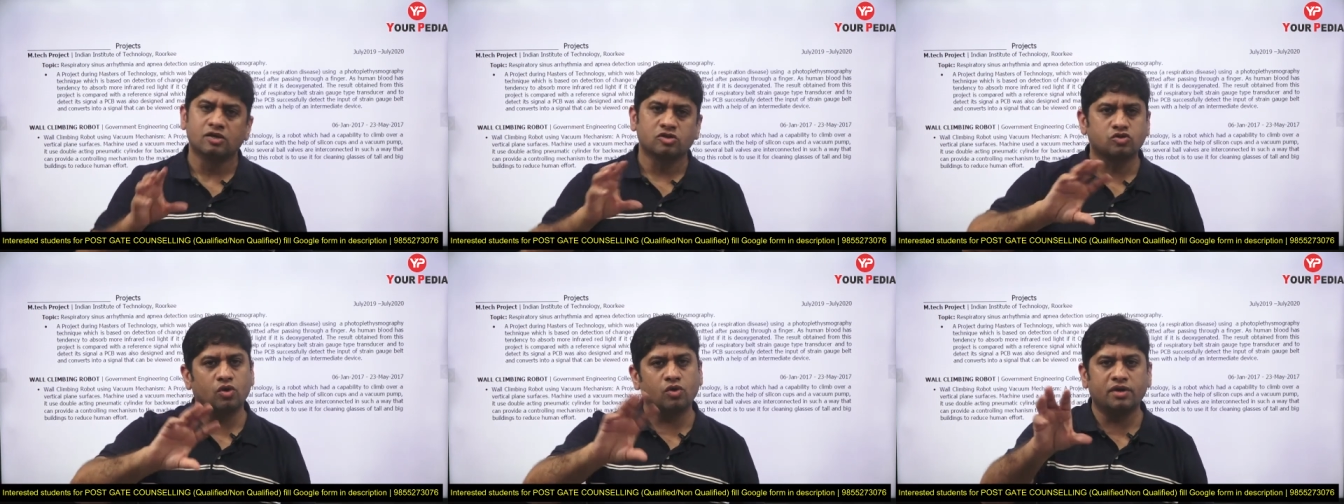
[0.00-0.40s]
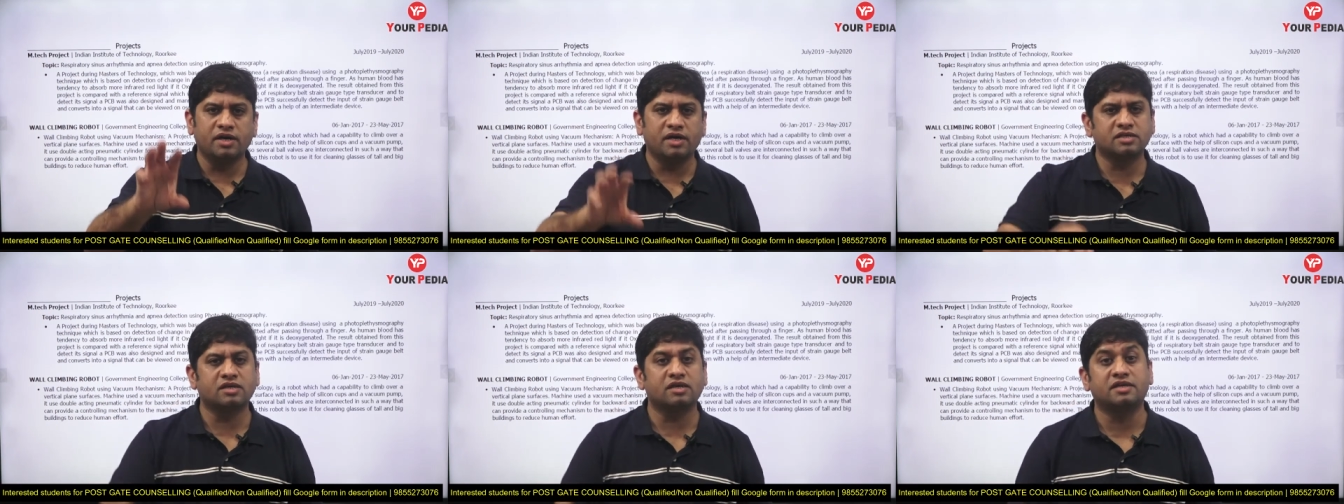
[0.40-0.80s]
So
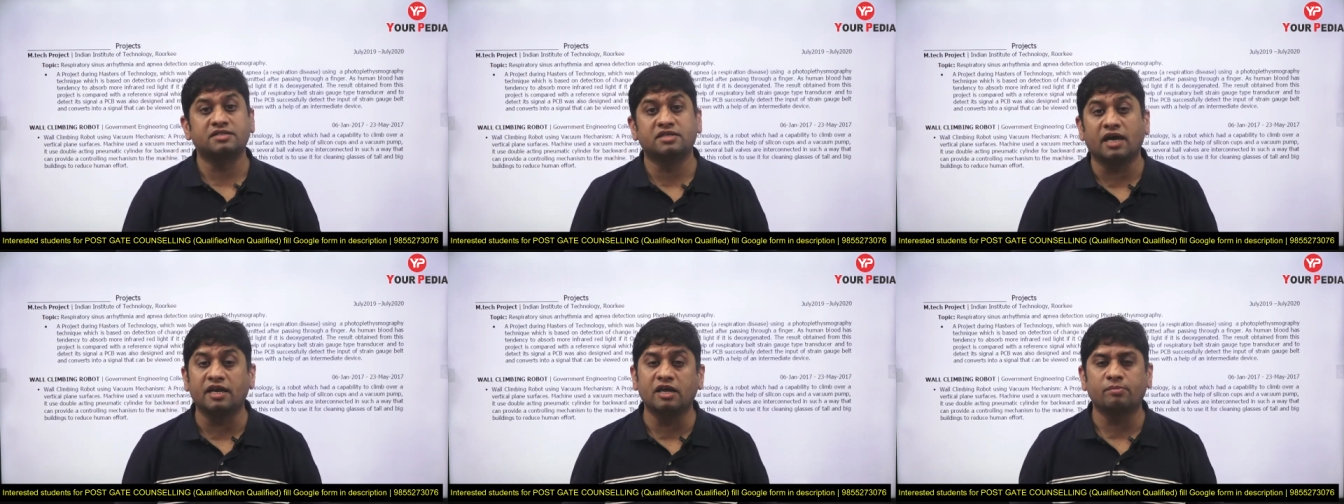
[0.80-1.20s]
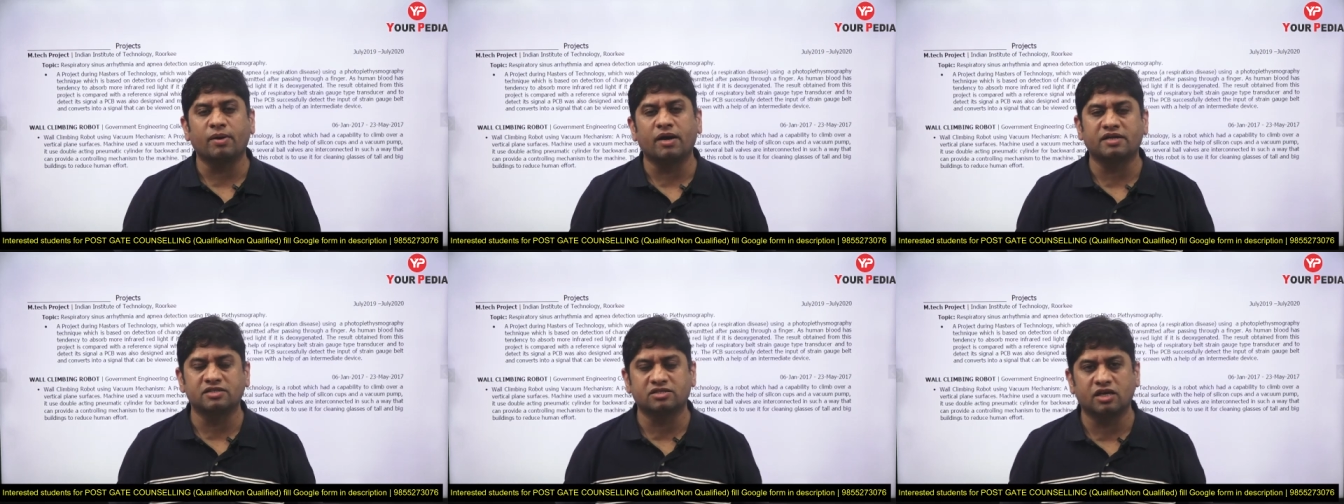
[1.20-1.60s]
it is a designing
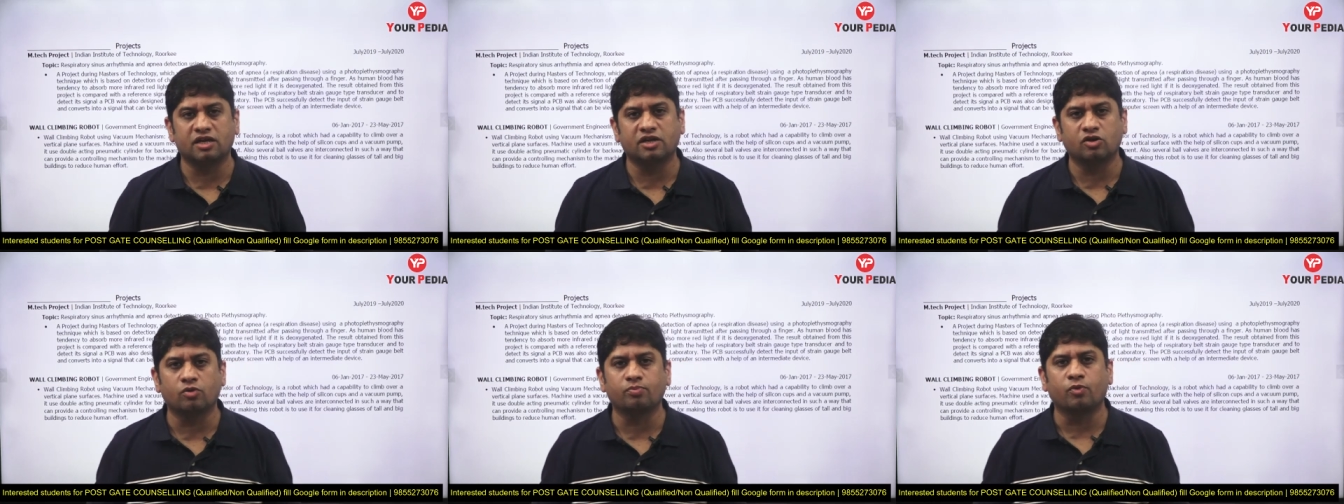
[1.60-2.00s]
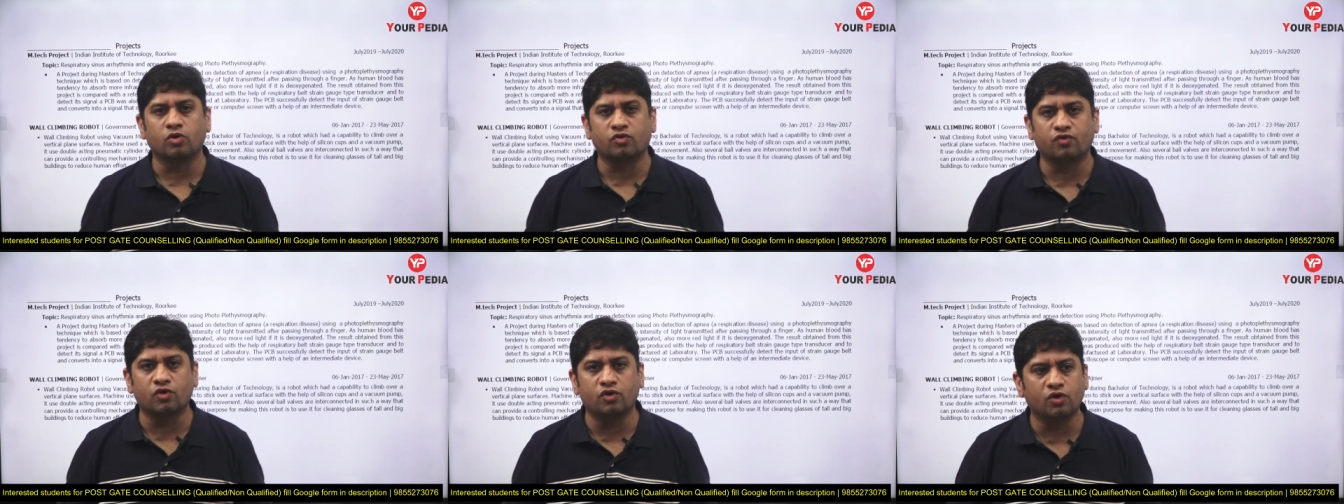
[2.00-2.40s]
part is there in your
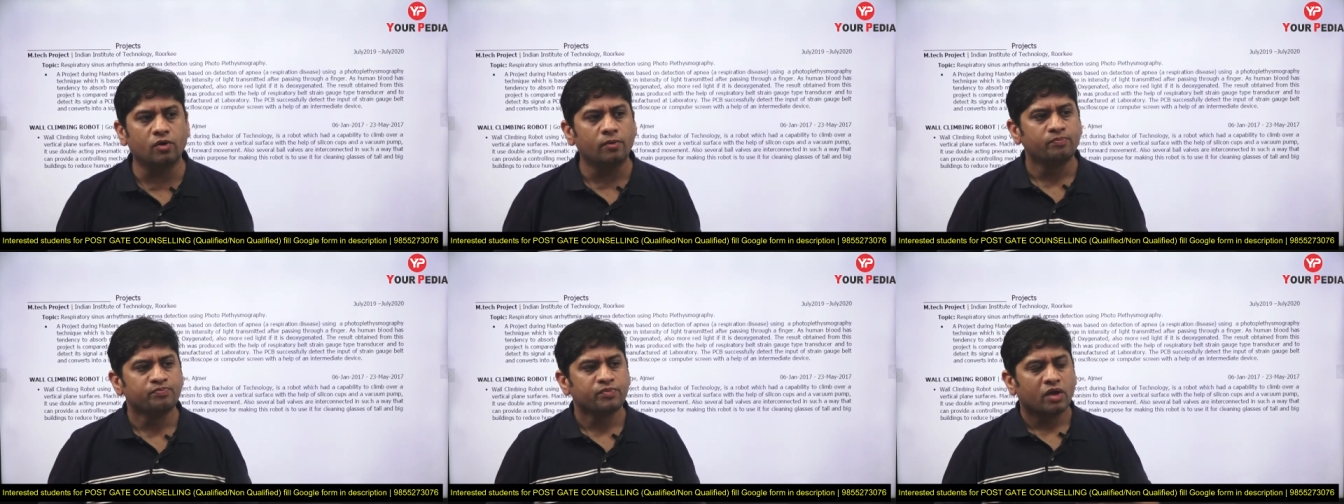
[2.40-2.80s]
portfolio,